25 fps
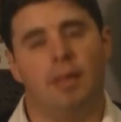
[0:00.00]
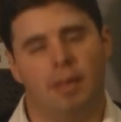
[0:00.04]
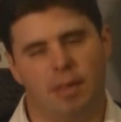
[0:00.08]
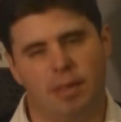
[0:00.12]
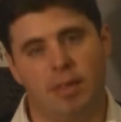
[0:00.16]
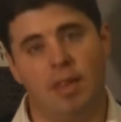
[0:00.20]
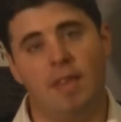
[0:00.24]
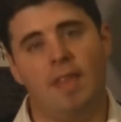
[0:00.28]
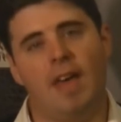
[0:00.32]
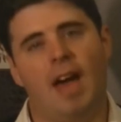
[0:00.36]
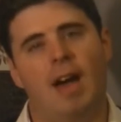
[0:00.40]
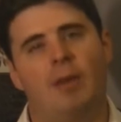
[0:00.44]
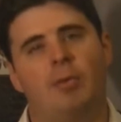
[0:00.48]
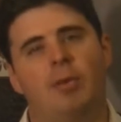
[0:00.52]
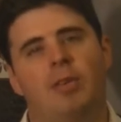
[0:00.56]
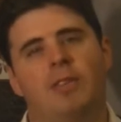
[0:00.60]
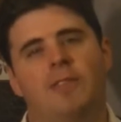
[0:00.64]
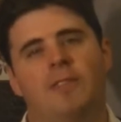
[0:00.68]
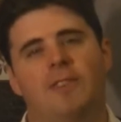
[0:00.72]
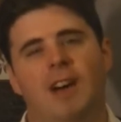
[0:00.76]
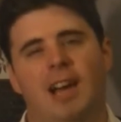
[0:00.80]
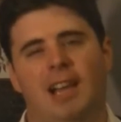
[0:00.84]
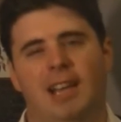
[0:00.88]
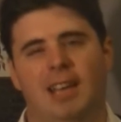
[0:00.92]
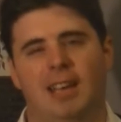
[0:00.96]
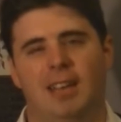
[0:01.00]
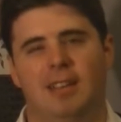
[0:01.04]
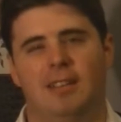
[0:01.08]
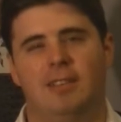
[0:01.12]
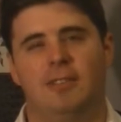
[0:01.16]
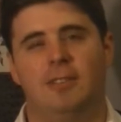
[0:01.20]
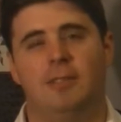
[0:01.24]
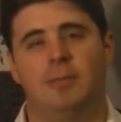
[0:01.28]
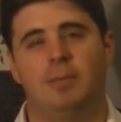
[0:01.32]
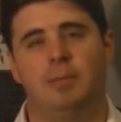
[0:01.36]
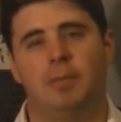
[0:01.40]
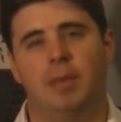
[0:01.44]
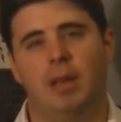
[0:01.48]
So that was
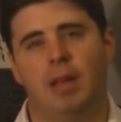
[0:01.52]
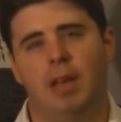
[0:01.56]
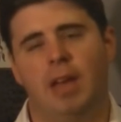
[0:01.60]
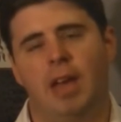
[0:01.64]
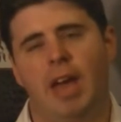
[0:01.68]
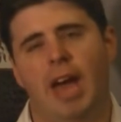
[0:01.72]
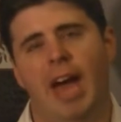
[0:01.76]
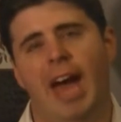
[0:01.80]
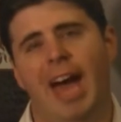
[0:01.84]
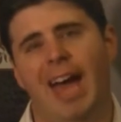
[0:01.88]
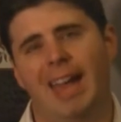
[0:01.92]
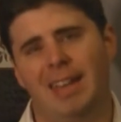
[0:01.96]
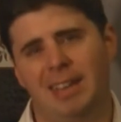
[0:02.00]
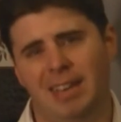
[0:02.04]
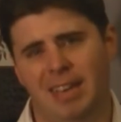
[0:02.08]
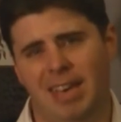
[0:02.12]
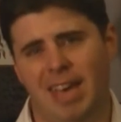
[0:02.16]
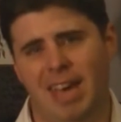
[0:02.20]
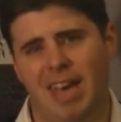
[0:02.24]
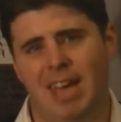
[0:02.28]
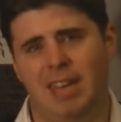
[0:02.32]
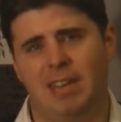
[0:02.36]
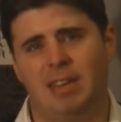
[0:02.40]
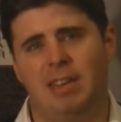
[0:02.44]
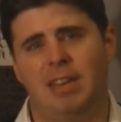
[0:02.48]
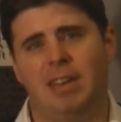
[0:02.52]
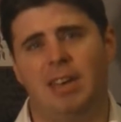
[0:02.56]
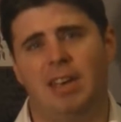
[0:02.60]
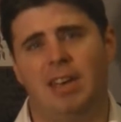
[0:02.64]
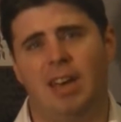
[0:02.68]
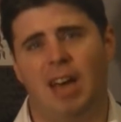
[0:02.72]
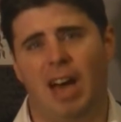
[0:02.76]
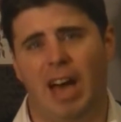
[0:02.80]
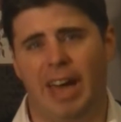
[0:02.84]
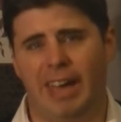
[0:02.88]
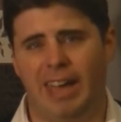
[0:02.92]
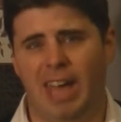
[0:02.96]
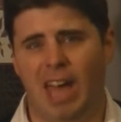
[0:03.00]
Valiant. And again,
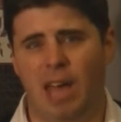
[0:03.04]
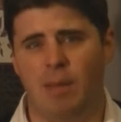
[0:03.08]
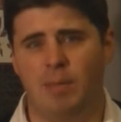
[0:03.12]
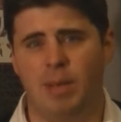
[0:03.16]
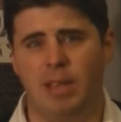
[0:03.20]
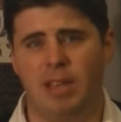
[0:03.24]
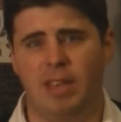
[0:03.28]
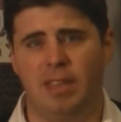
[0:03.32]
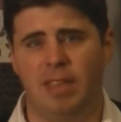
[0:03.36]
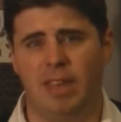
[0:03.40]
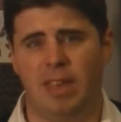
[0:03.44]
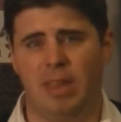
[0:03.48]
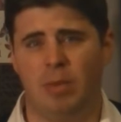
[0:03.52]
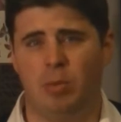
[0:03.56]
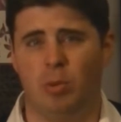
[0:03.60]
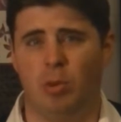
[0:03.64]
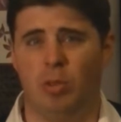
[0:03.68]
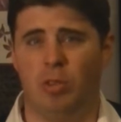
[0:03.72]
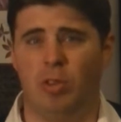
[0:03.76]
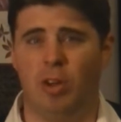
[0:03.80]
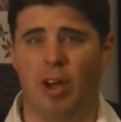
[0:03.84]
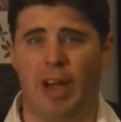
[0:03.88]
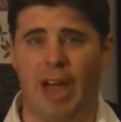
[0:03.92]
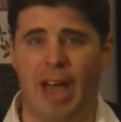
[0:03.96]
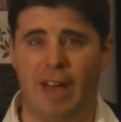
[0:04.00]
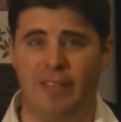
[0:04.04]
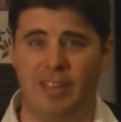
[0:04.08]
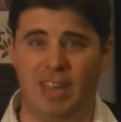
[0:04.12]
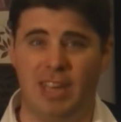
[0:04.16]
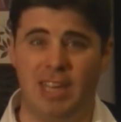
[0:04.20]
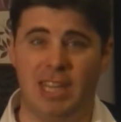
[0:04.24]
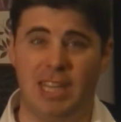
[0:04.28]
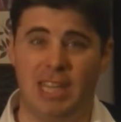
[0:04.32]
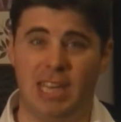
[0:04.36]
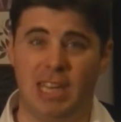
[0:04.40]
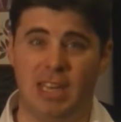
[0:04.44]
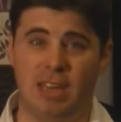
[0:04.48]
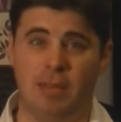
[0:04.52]
I came into this one not having
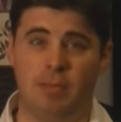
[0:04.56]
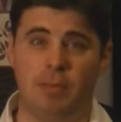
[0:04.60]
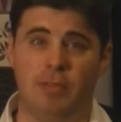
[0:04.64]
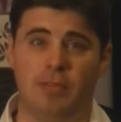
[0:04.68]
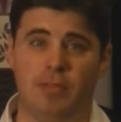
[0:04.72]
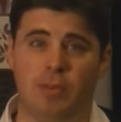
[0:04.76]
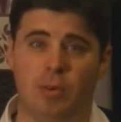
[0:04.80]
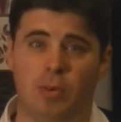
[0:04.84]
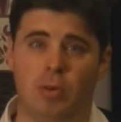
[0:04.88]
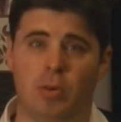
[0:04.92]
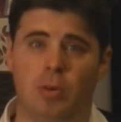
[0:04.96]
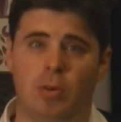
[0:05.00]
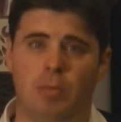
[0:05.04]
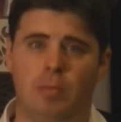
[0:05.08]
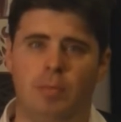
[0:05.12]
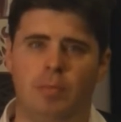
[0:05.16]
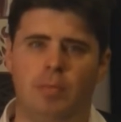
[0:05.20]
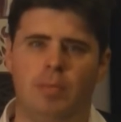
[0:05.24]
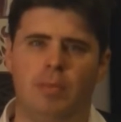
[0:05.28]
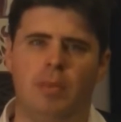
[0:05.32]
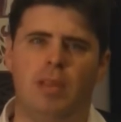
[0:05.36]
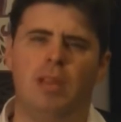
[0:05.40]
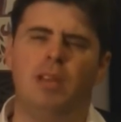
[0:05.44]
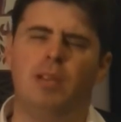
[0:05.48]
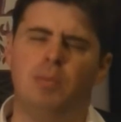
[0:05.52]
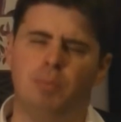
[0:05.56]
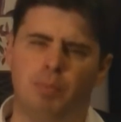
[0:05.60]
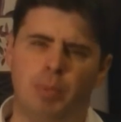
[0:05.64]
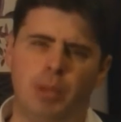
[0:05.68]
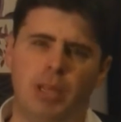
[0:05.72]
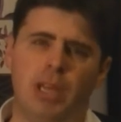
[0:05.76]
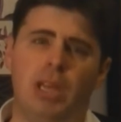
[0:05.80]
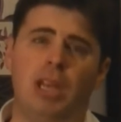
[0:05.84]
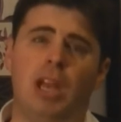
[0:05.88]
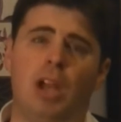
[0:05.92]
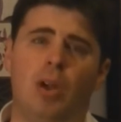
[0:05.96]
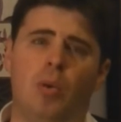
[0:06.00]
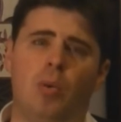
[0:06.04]
seen it before. But
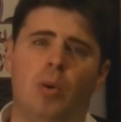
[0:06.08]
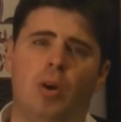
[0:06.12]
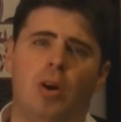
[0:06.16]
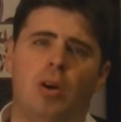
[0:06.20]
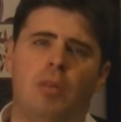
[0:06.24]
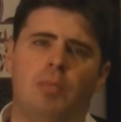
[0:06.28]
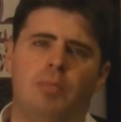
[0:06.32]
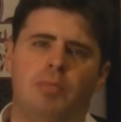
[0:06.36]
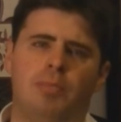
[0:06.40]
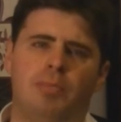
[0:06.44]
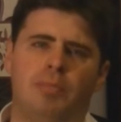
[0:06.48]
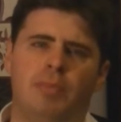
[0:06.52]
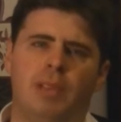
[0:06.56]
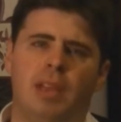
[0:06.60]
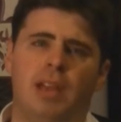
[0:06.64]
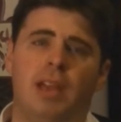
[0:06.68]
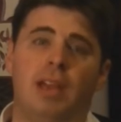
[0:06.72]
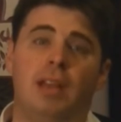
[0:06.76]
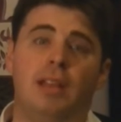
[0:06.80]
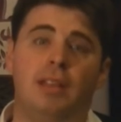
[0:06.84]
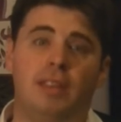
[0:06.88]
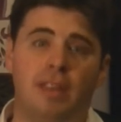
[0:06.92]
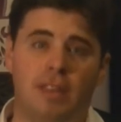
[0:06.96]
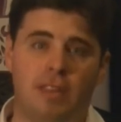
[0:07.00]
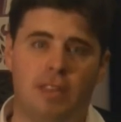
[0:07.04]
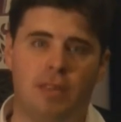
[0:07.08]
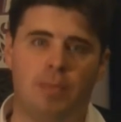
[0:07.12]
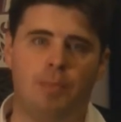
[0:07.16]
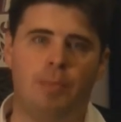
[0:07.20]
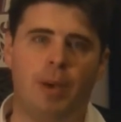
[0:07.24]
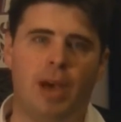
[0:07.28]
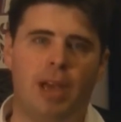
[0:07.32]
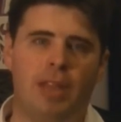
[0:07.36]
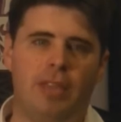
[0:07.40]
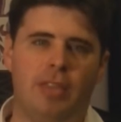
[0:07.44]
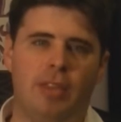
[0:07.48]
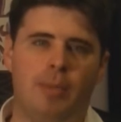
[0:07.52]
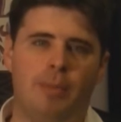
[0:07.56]
you know what?
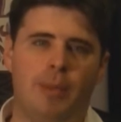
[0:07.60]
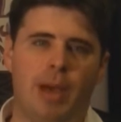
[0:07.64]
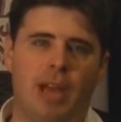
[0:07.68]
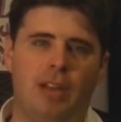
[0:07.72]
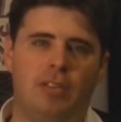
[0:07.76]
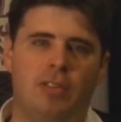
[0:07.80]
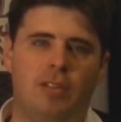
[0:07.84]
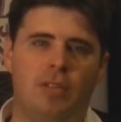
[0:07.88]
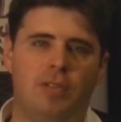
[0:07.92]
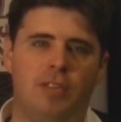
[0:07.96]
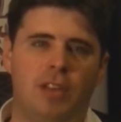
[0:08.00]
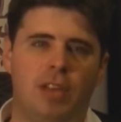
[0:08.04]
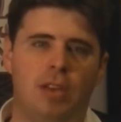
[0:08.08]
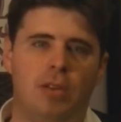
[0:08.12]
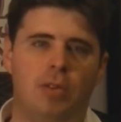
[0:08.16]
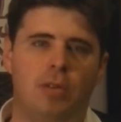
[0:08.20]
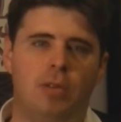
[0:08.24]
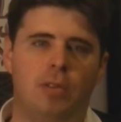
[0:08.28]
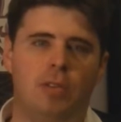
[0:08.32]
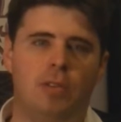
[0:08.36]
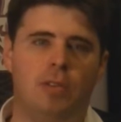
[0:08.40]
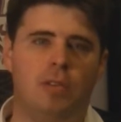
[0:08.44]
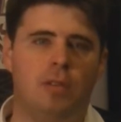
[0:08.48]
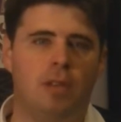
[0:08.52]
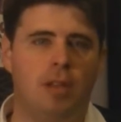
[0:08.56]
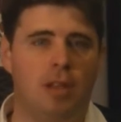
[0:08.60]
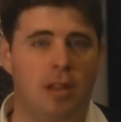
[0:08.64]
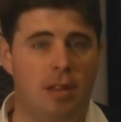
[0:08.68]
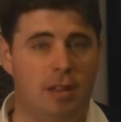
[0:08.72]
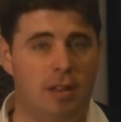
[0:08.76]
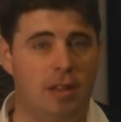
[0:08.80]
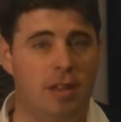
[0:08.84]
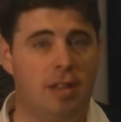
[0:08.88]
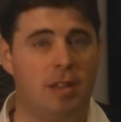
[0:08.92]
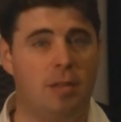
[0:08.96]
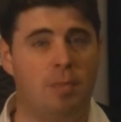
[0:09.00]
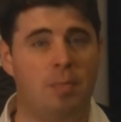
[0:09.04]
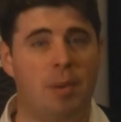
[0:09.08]
Despite the bad reviews,
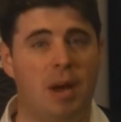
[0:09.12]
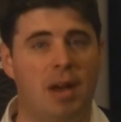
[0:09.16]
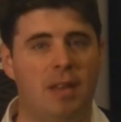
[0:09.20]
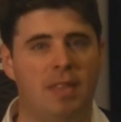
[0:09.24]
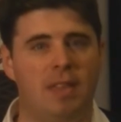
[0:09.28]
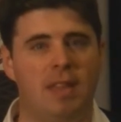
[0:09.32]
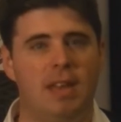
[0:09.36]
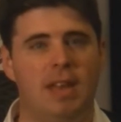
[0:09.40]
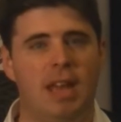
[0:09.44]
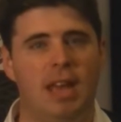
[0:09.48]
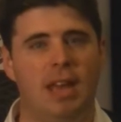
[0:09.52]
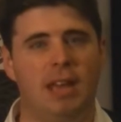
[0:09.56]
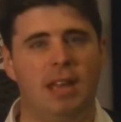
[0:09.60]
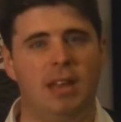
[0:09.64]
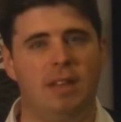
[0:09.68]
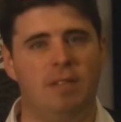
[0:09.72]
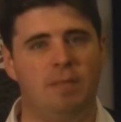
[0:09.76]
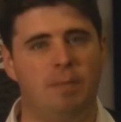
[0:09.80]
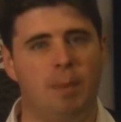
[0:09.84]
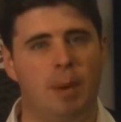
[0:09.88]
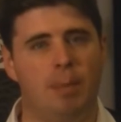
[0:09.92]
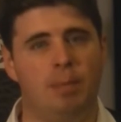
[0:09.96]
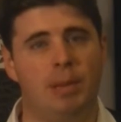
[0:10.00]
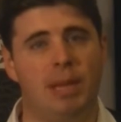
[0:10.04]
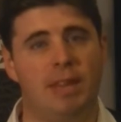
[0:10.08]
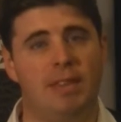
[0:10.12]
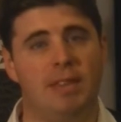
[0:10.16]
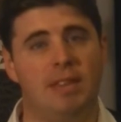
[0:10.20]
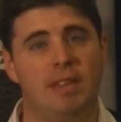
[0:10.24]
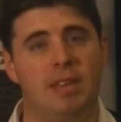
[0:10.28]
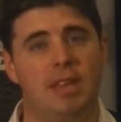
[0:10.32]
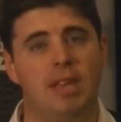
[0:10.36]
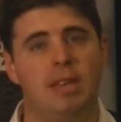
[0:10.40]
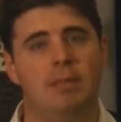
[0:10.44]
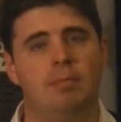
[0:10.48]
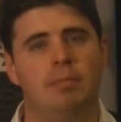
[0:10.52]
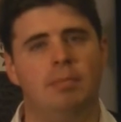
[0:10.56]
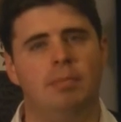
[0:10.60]
despite the negative
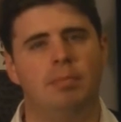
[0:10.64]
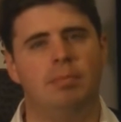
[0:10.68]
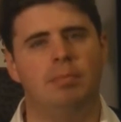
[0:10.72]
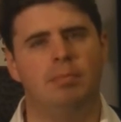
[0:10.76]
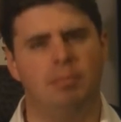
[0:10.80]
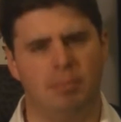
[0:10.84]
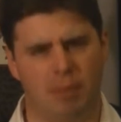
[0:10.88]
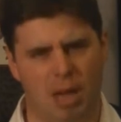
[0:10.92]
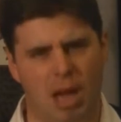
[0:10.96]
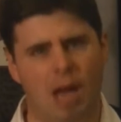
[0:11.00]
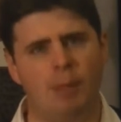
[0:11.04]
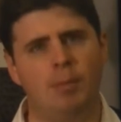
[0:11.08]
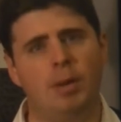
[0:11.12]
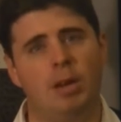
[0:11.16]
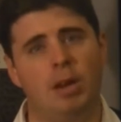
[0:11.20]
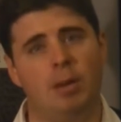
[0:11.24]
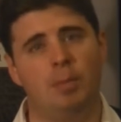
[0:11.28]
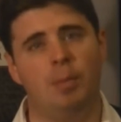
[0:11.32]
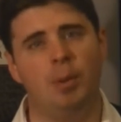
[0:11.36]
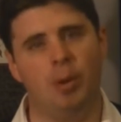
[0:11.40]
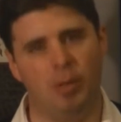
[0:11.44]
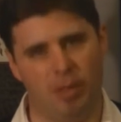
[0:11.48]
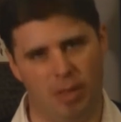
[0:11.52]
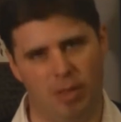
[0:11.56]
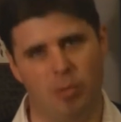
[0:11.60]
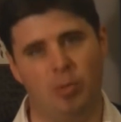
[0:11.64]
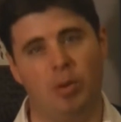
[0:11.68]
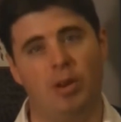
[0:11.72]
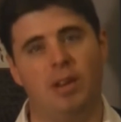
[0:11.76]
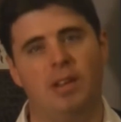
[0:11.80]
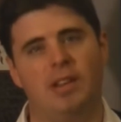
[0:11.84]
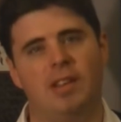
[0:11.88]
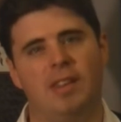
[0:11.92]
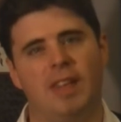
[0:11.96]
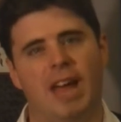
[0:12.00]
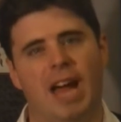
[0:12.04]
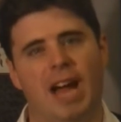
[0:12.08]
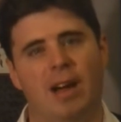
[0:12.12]
publicity, I'm going to put this one
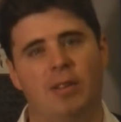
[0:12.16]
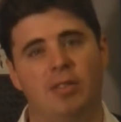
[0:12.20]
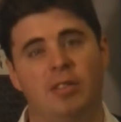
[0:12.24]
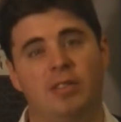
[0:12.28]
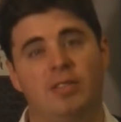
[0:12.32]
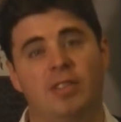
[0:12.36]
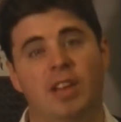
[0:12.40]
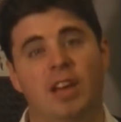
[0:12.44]
into the House of